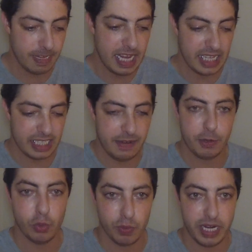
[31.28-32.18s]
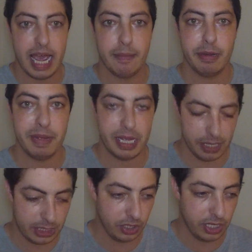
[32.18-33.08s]
It's a difficult recap to make.
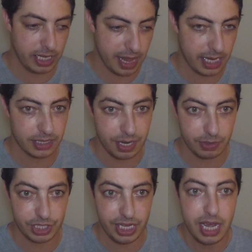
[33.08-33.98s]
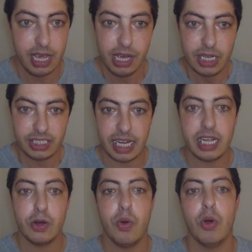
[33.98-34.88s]
Let's look at things. There was the
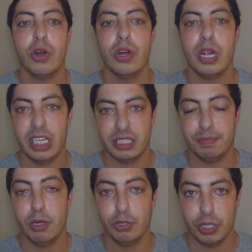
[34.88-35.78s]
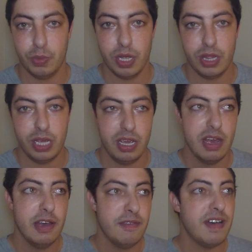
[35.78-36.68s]
second quarter explosion where the
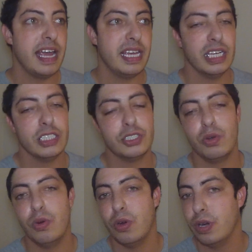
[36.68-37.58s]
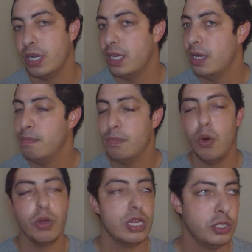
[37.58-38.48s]
Vikings scored
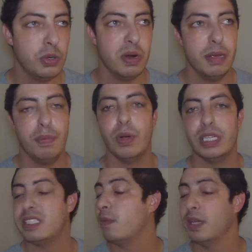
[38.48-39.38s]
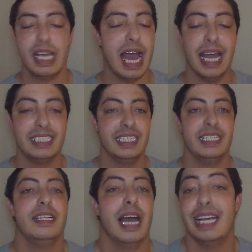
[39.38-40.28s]
more than 20 points that really iced
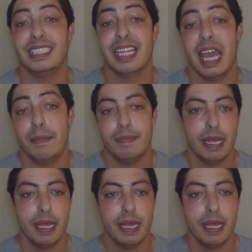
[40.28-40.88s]
the game.